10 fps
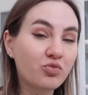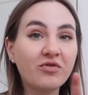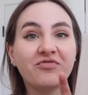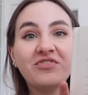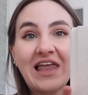
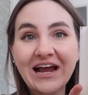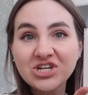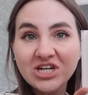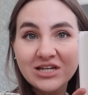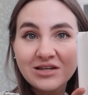
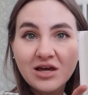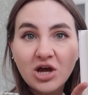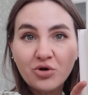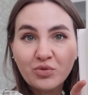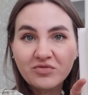reflection,
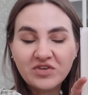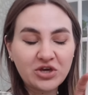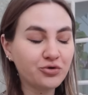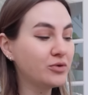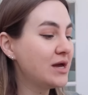a
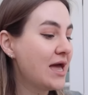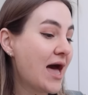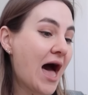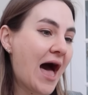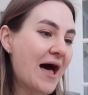review.
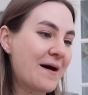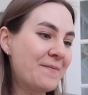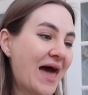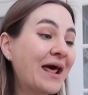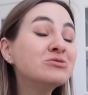
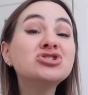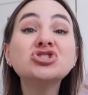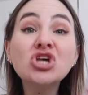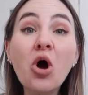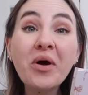I'm
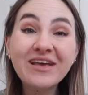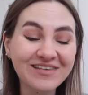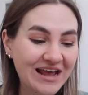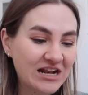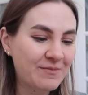so
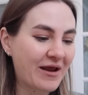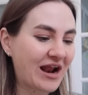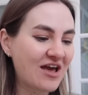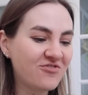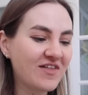excited about
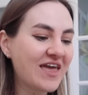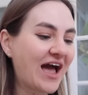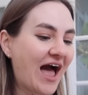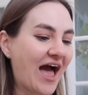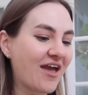it. I feel
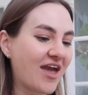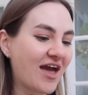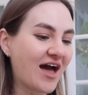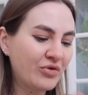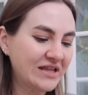like
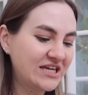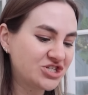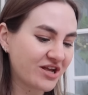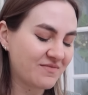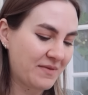I really
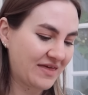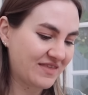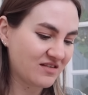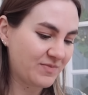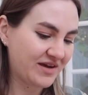just made
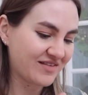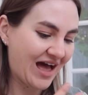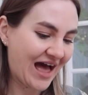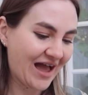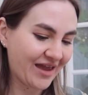this because
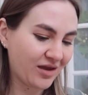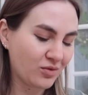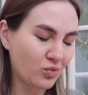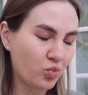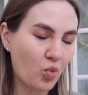
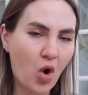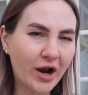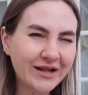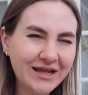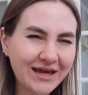I
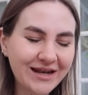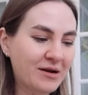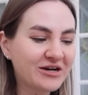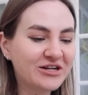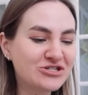wanted it. I'm
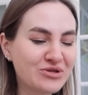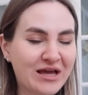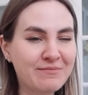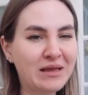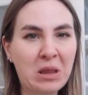not gonna do
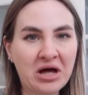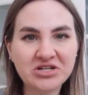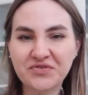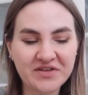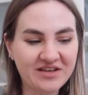like a big
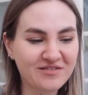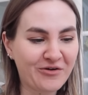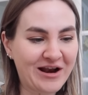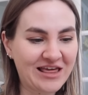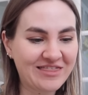launch for this
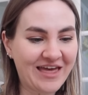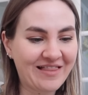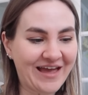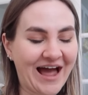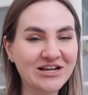or anything.
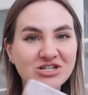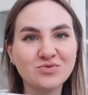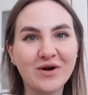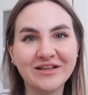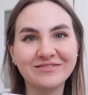Like, I
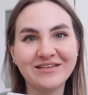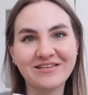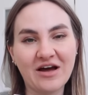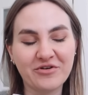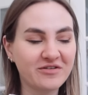just wanted this
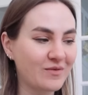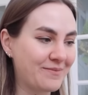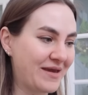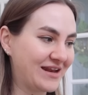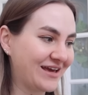cover, so I
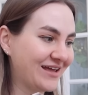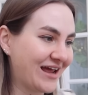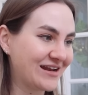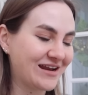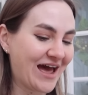made it
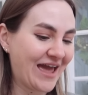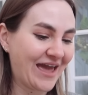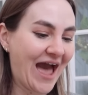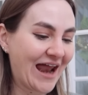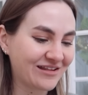and
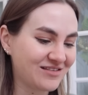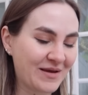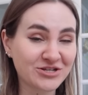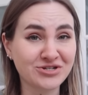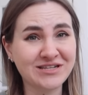I added some
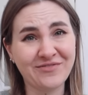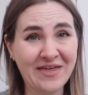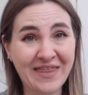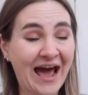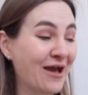extra stuff
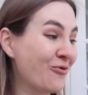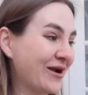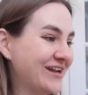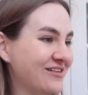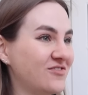in. I
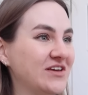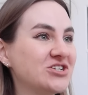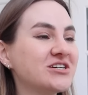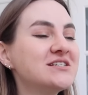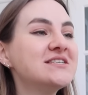wanted it as
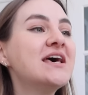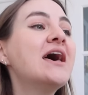features,